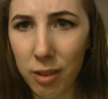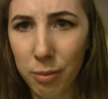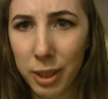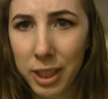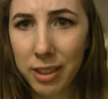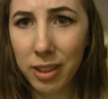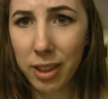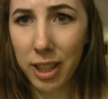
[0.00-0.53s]

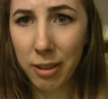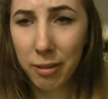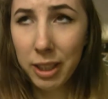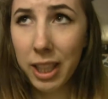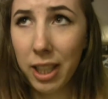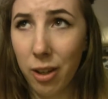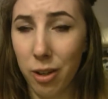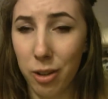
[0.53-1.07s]
which is looking
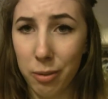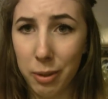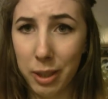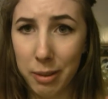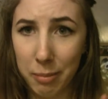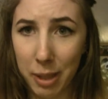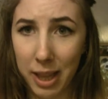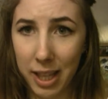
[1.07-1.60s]
really odd
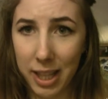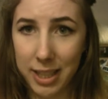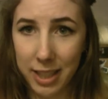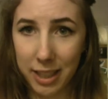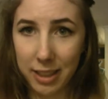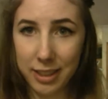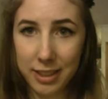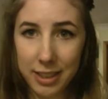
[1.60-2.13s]
in my
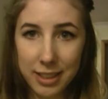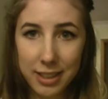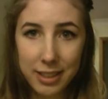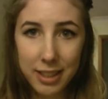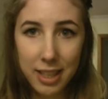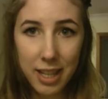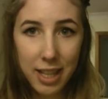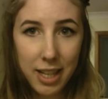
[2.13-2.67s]
lighting because
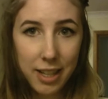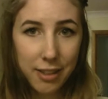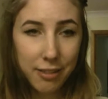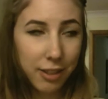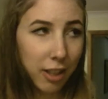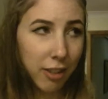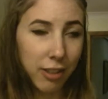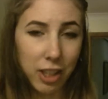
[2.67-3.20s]
it's
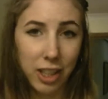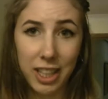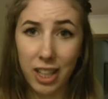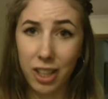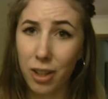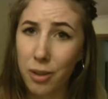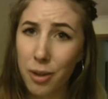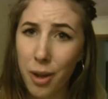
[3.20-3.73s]
very, very
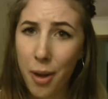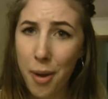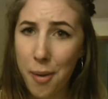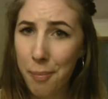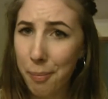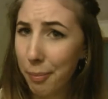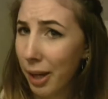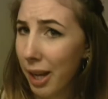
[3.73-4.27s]
yellow.
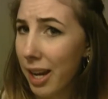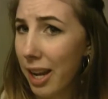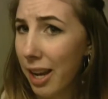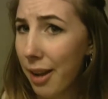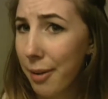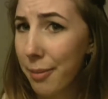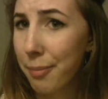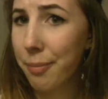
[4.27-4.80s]
But,
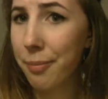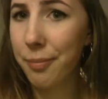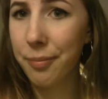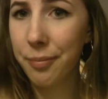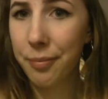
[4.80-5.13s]
um,